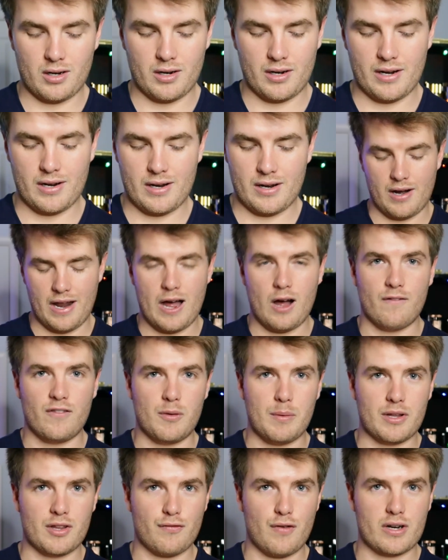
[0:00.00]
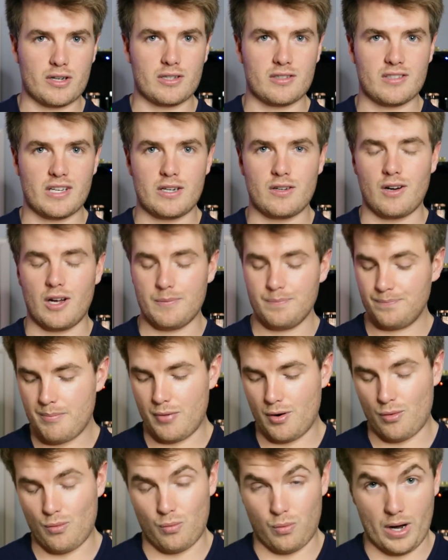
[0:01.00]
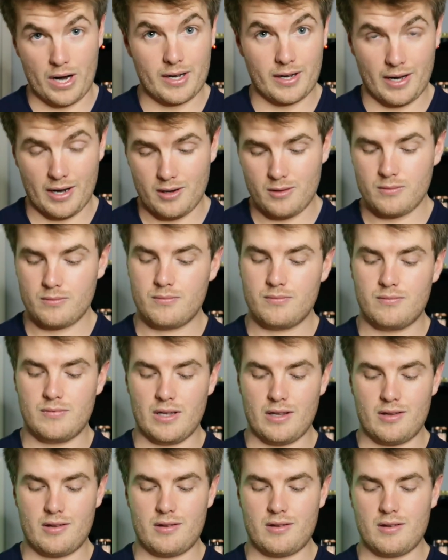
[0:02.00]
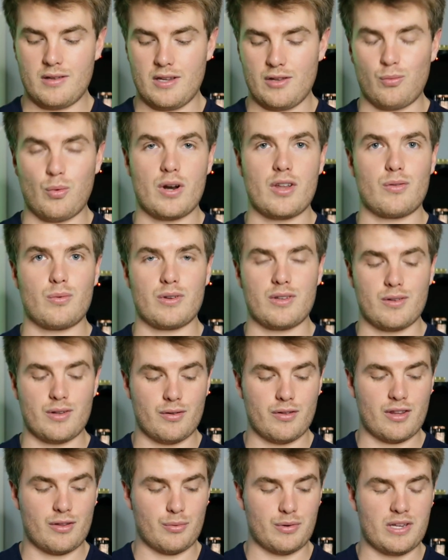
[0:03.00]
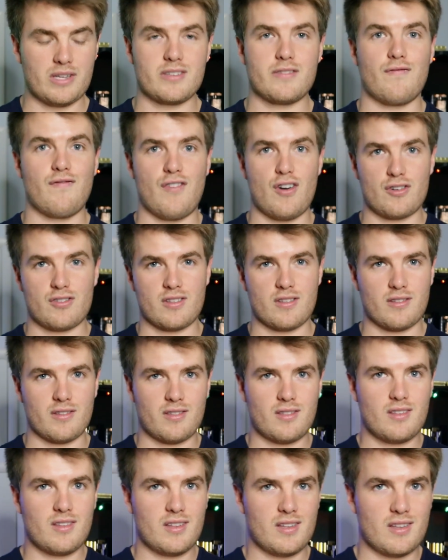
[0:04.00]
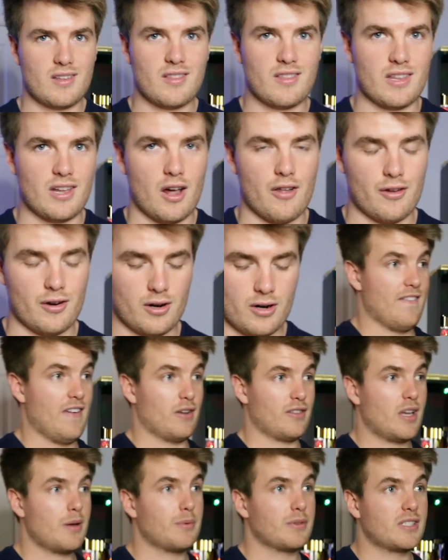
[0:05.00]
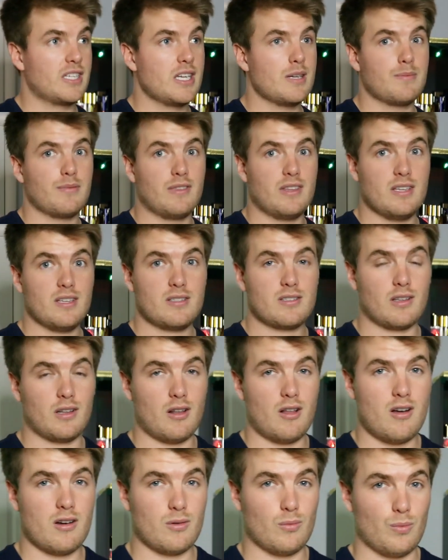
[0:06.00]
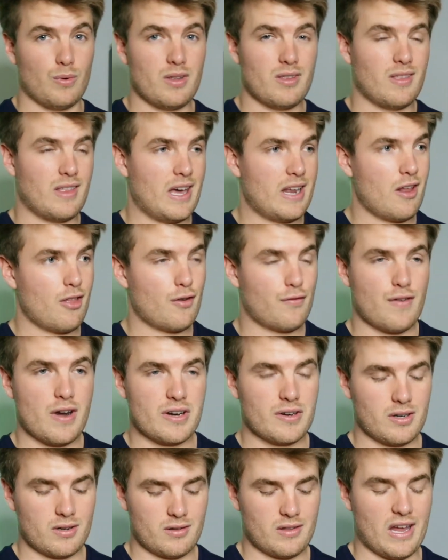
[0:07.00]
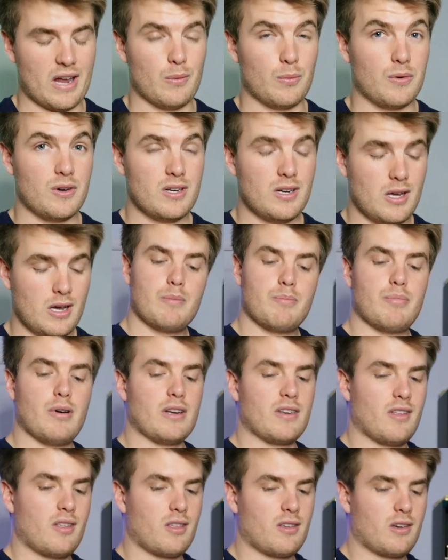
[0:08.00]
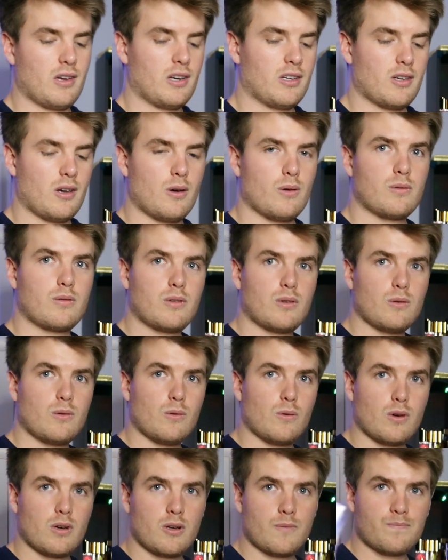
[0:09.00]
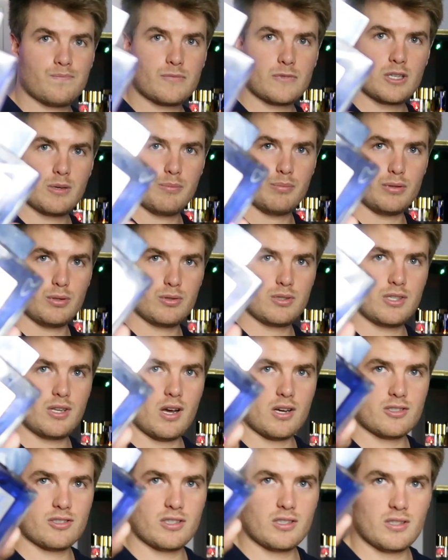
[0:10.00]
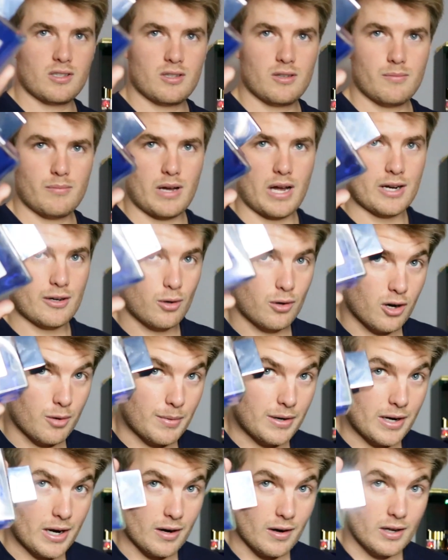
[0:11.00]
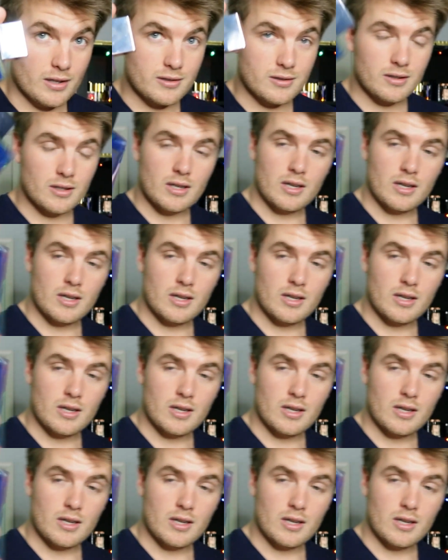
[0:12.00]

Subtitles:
on how I feel about this fragrance later on. But right now, this is where this one is versus the other. If I was able to keep this along with that other fragrance, I would, but this is going to go to Blue Seduction by Antonio Banderas.